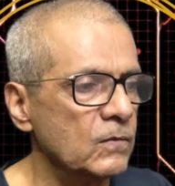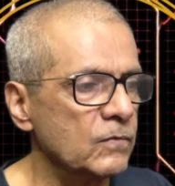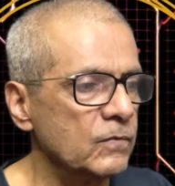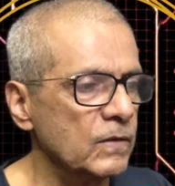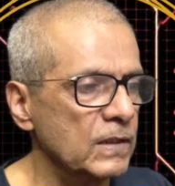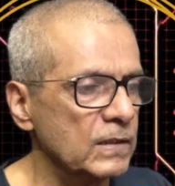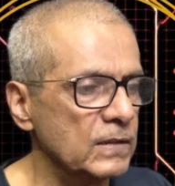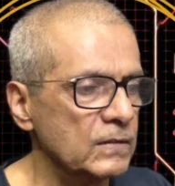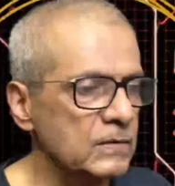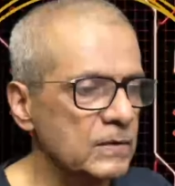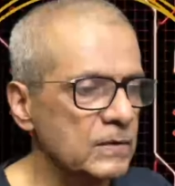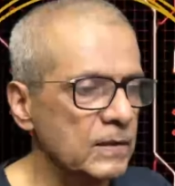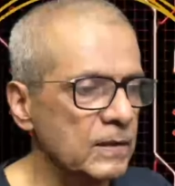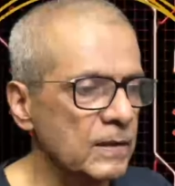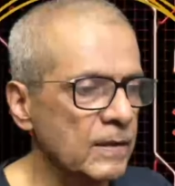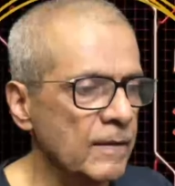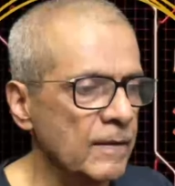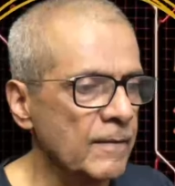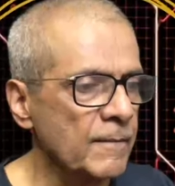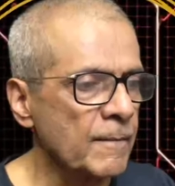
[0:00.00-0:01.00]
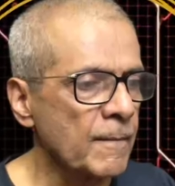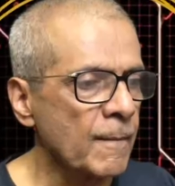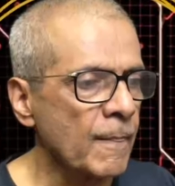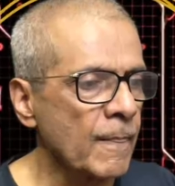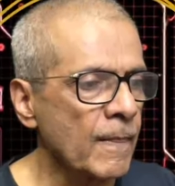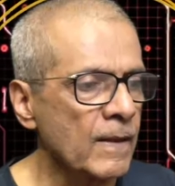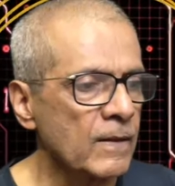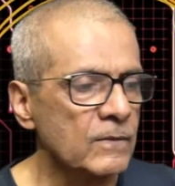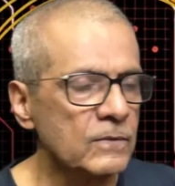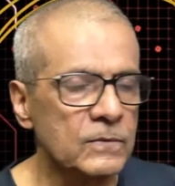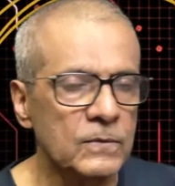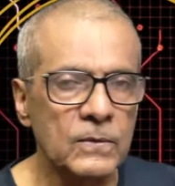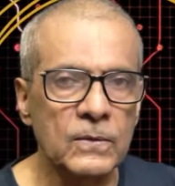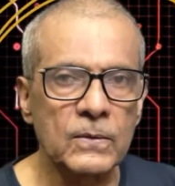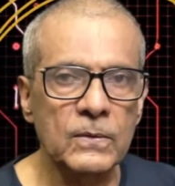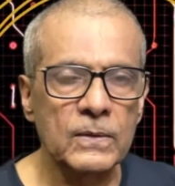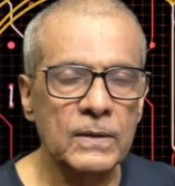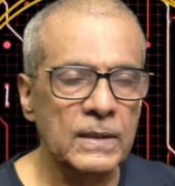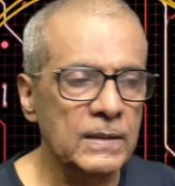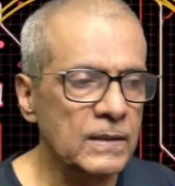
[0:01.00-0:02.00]
first.
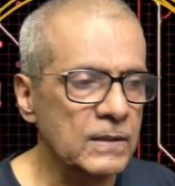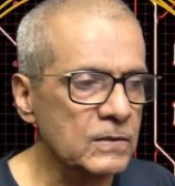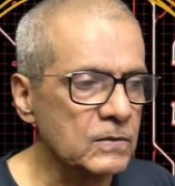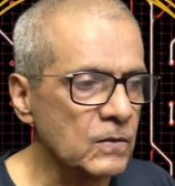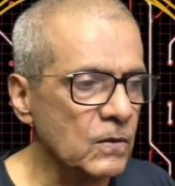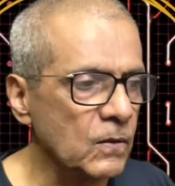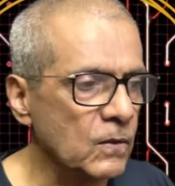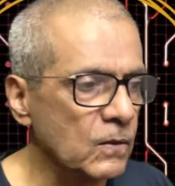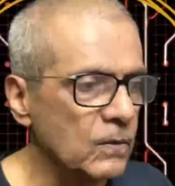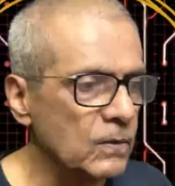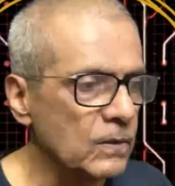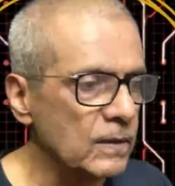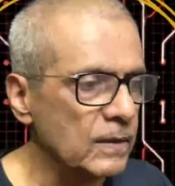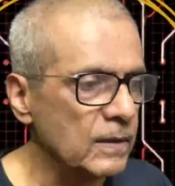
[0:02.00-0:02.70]
So in this code,